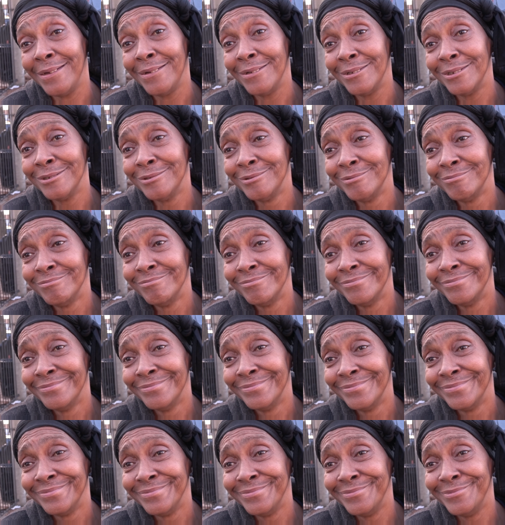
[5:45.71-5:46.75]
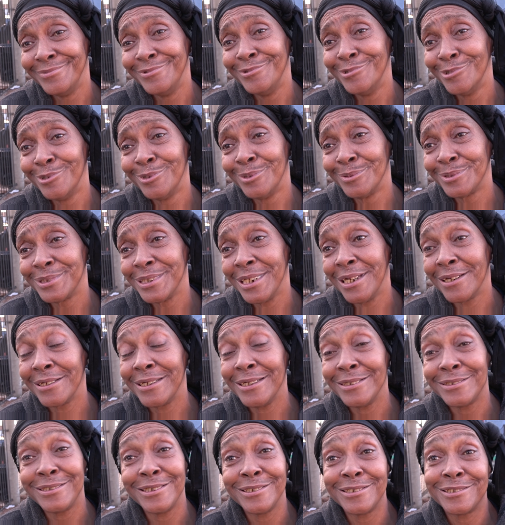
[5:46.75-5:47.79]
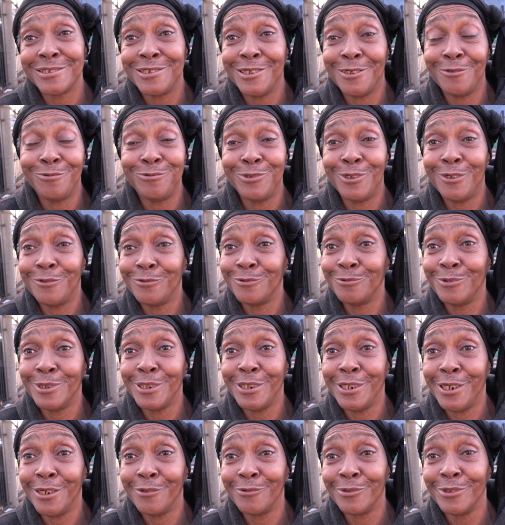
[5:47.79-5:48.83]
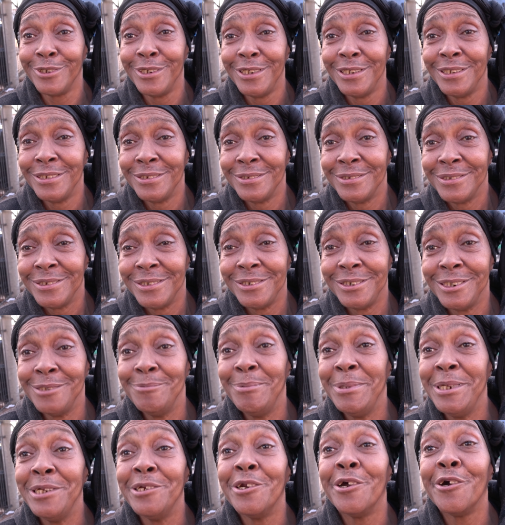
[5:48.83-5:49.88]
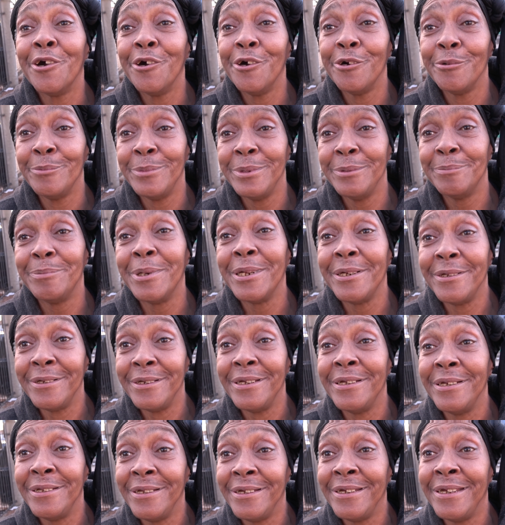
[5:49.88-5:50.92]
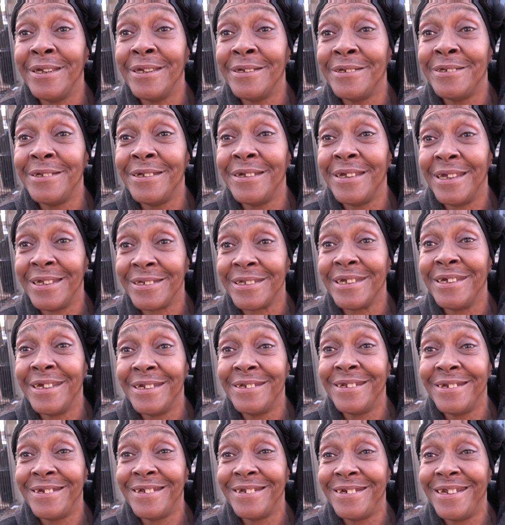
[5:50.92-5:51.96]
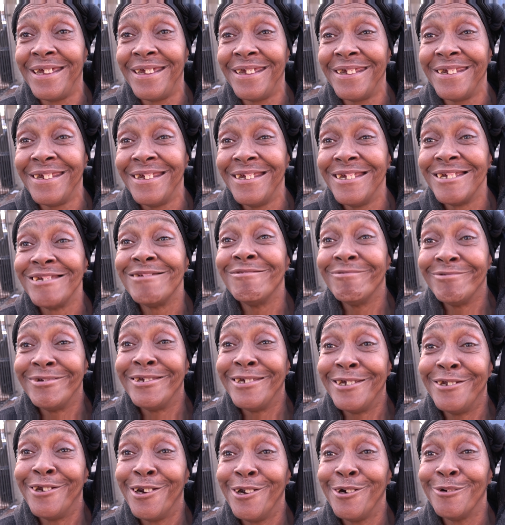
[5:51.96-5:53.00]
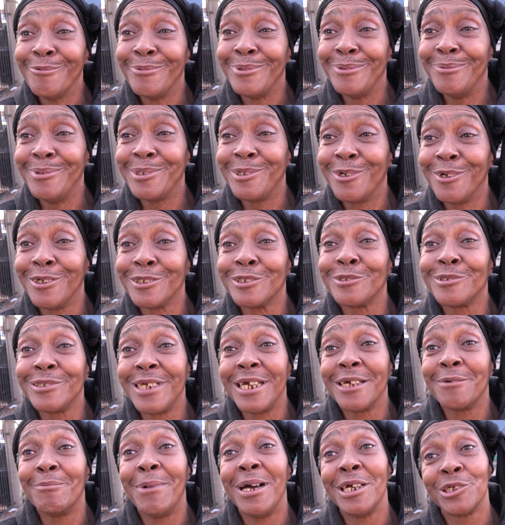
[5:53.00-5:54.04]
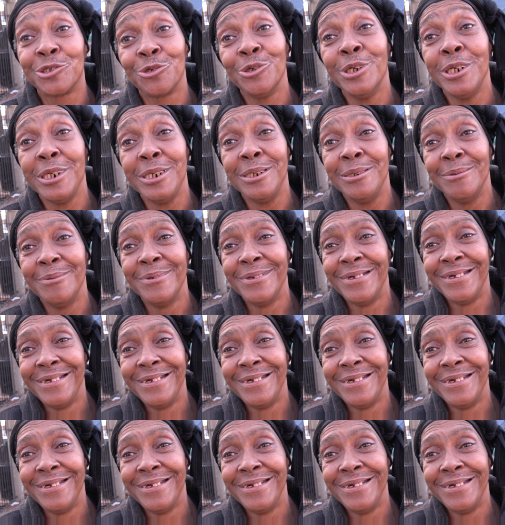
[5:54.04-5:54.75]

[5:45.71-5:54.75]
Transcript: You know what I'm saying? I guess that's a tough love, whatever. It didn't mean to hurt me, but at the end of the day, it hurt me because it's like my dream.